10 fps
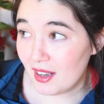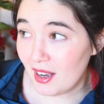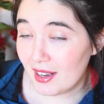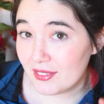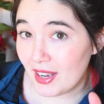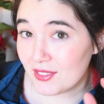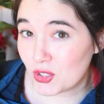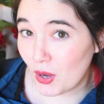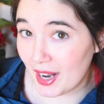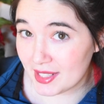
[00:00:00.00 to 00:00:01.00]
I've
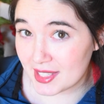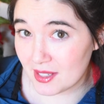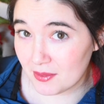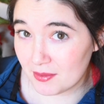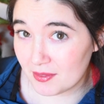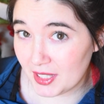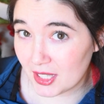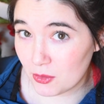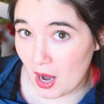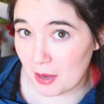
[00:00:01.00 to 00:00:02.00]
tried some
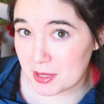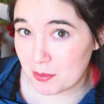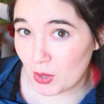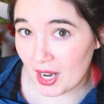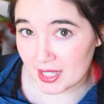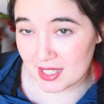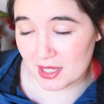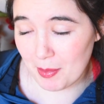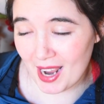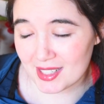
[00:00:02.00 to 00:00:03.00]
Vegan Rob's products in
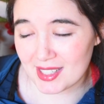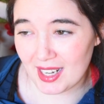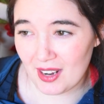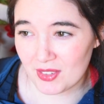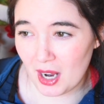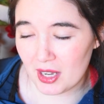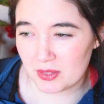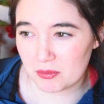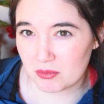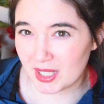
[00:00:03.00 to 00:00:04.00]
the past that I have not
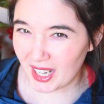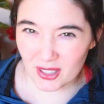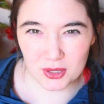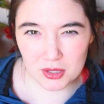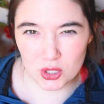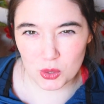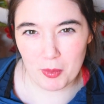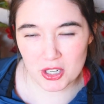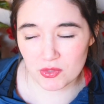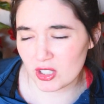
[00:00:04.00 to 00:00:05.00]
cared too
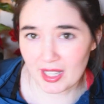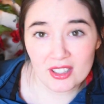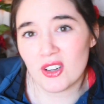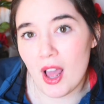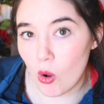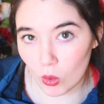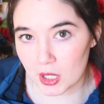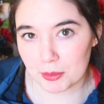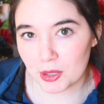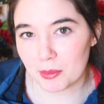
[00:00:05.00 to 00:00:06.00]
much for. Like, they're not
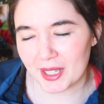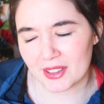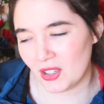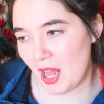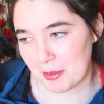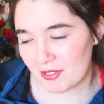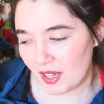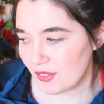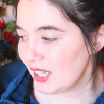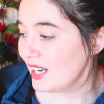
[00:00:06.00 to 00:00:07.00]
horrible, but they're not my
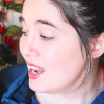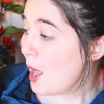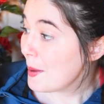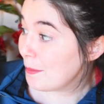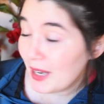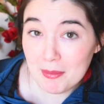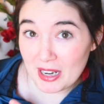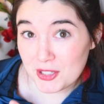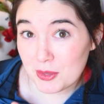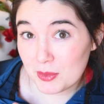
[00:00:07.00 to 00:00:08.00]
favorite. But I'm
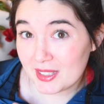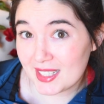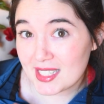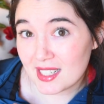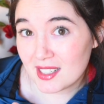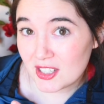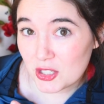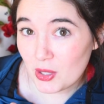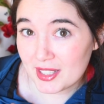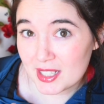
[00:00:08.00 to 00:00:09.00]
actually really excited
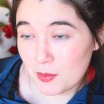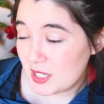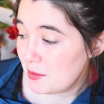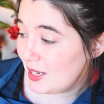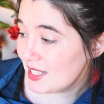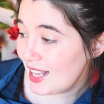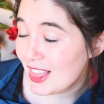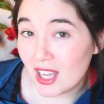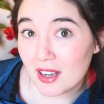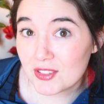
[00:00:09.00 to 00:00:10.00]
to try these ones because I
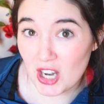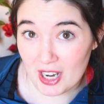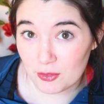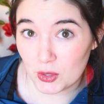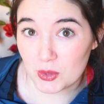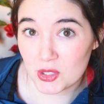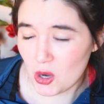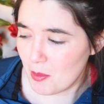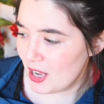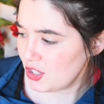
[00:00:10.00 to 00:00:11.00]
love jackfruit
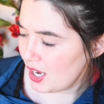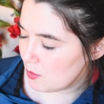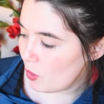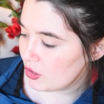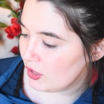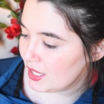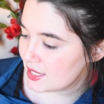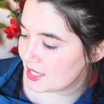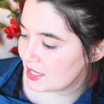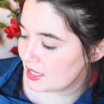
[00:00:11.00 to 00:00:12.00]
so much. And I'm wondering
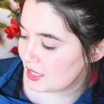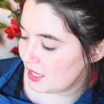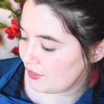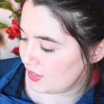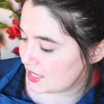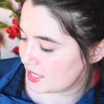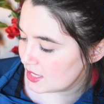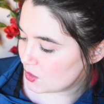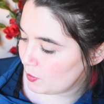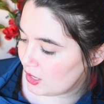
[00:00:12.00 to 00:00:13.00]
it's if it's the
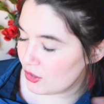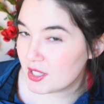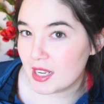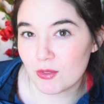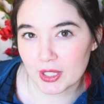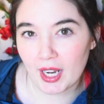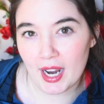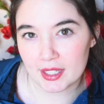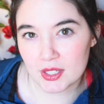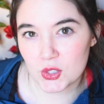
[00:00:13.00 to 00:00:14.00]
sweet or savory
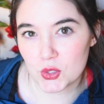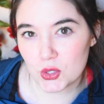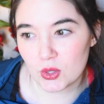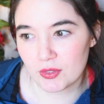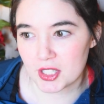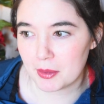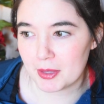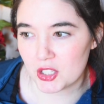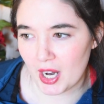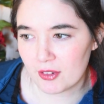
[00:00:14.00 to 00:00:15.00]
kind because there's two different
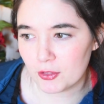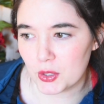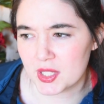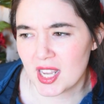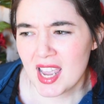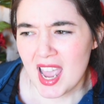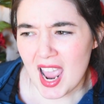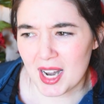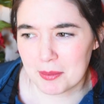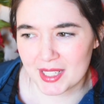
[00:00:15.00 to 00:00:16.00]
types of jackfruits
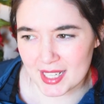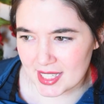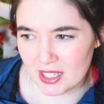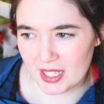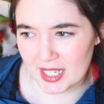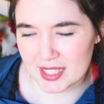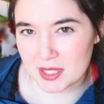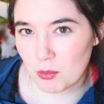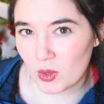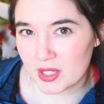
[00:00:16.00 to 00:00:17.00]
and I'm guessing
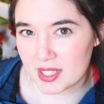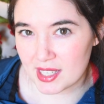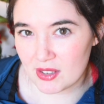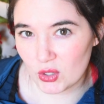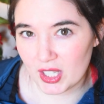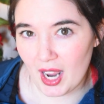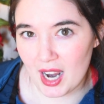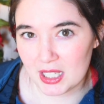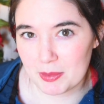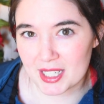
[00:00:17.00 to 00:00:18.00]
it's more the savory
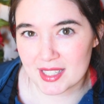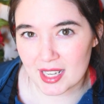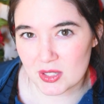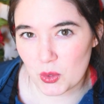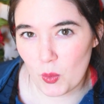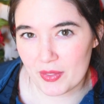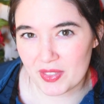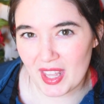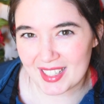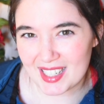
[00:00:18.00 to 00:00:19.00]
kind because that's the
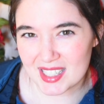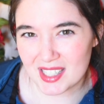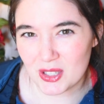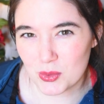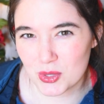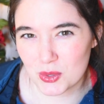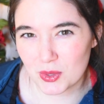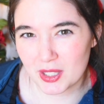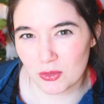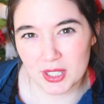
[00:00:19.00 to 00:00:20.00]
one that gets used
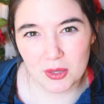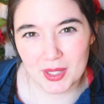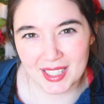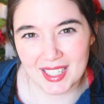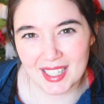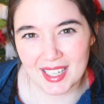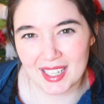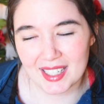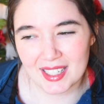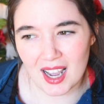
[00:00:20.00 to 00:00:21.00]
really frequently
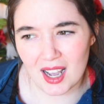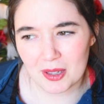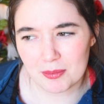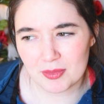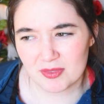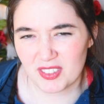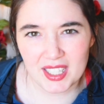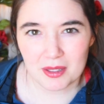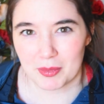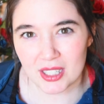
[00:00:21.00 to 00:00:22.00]
in um,
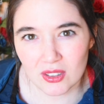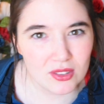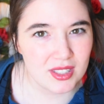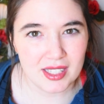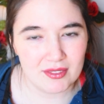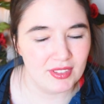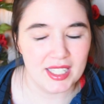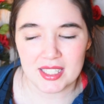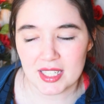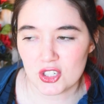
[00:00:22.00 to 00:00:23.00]
vegan meals and
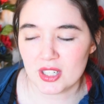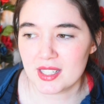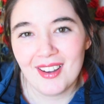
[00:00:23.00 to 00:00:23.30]
vegan dishes.